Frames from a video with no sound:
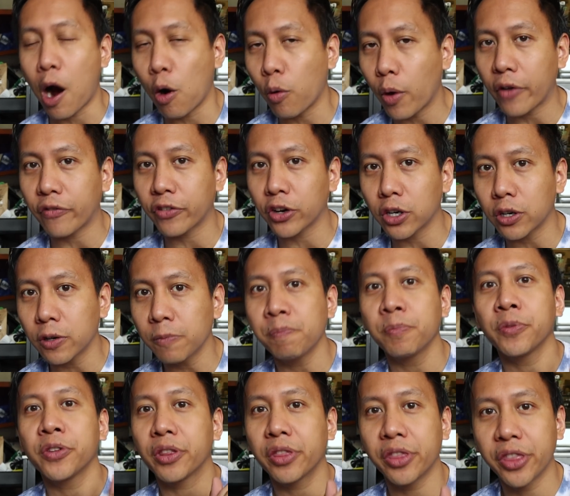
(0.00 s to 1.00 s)
However,
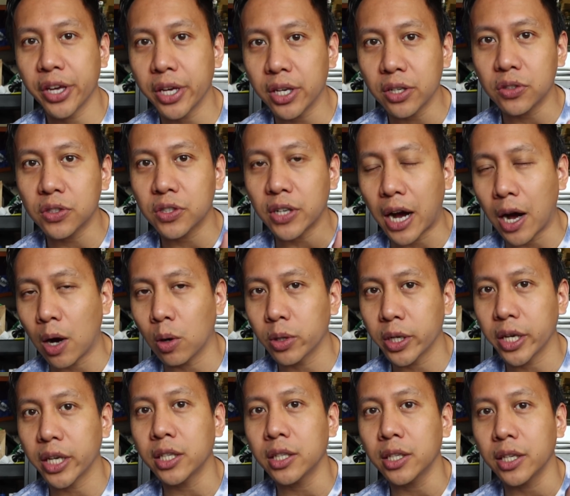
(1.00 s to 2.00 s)
this
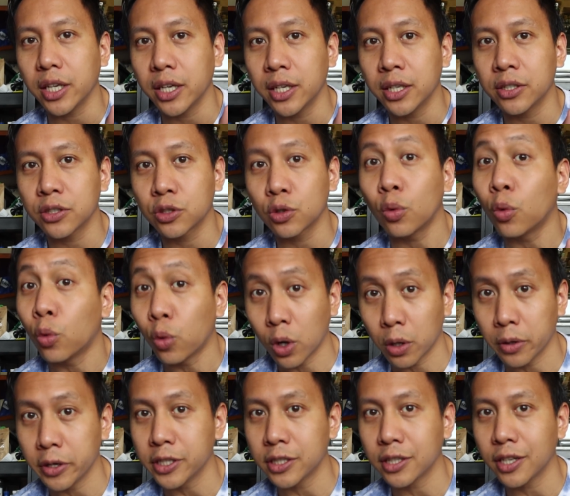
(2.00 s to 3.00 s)
outing is
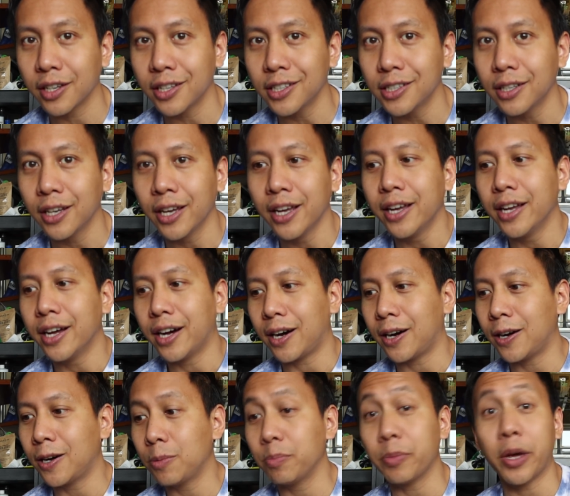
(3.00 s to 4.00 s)
warranted,
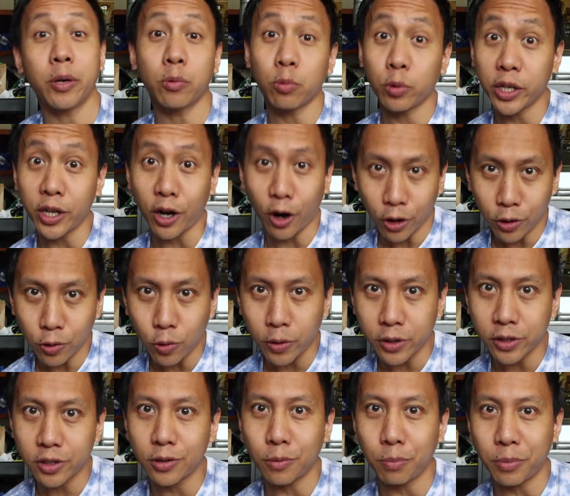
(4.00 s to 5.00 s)
and we are
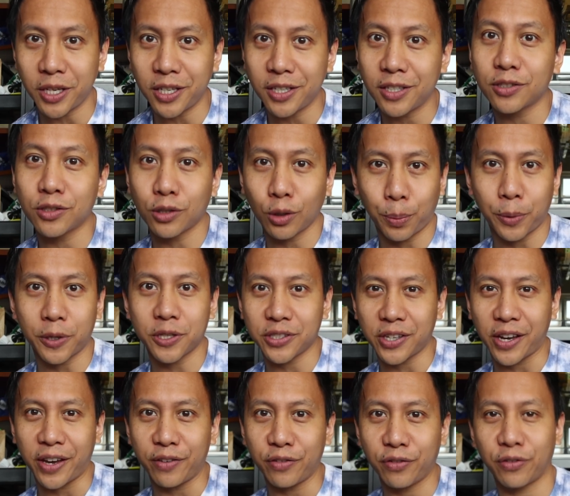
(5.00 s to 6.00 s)
going to be super
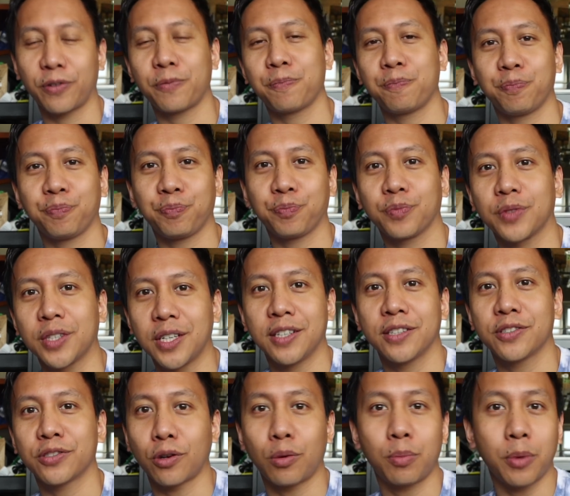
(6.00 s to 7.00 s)
safe.
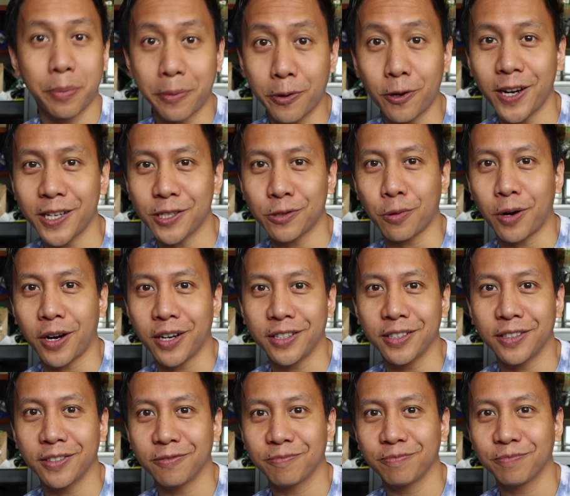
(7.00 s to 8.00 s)
So Mabuhay Squad,
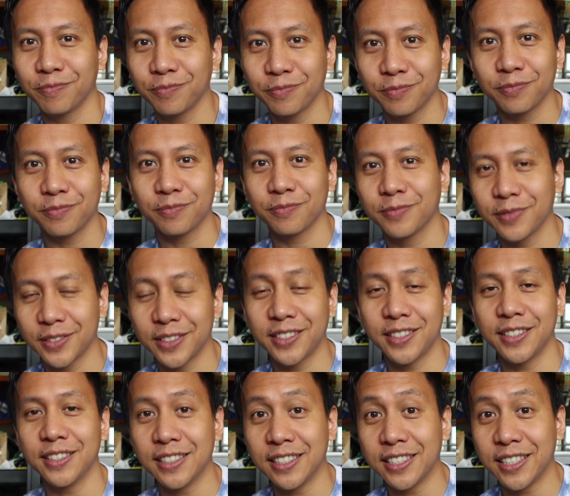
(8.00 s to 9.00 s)

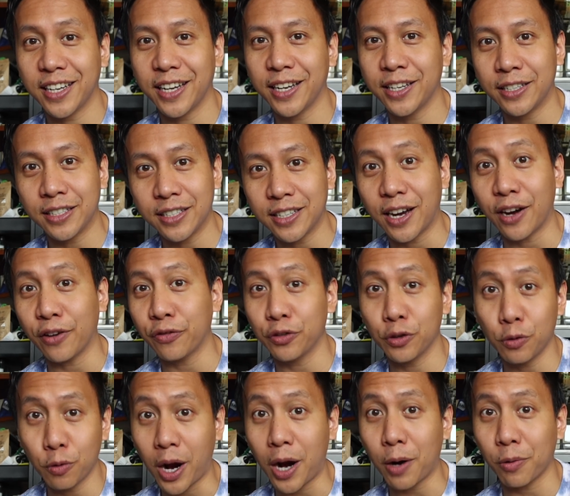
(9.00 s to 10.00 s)
in a
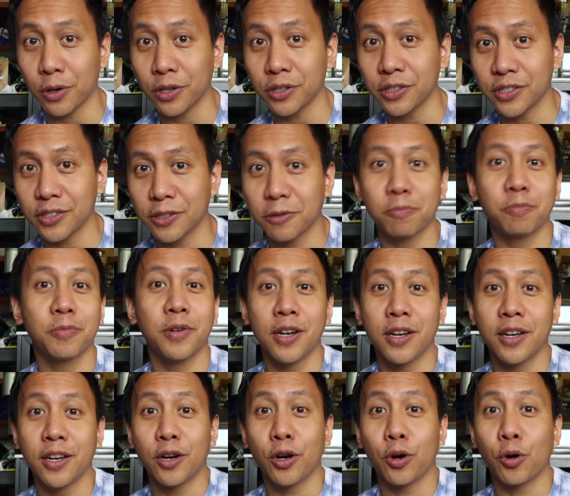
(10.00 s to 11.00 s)
few hours,
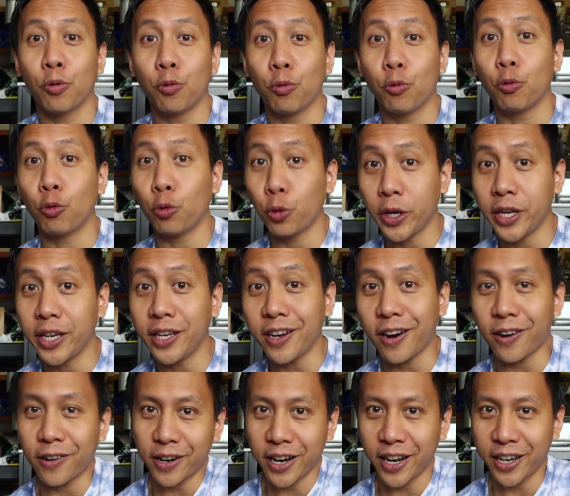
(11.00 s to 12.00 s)
we
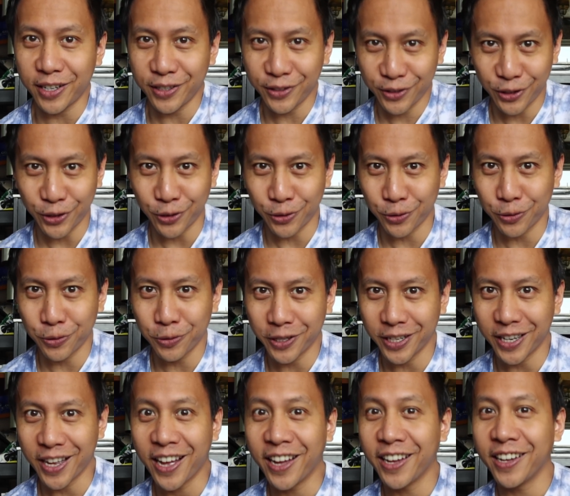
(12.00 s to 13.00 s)
are heading to